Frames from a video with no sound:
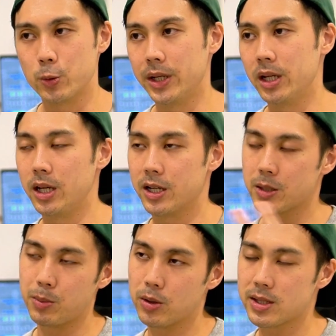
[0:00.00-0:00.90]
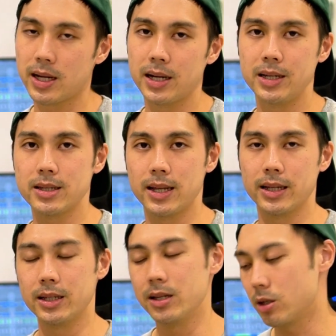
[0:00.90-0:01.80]
whether they are small size
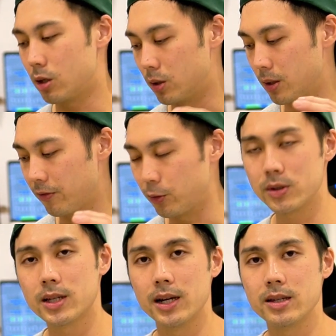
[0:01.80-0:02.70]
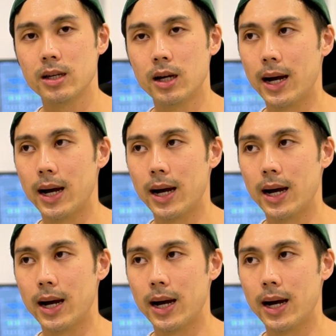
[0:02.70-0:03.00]
like this or a full size,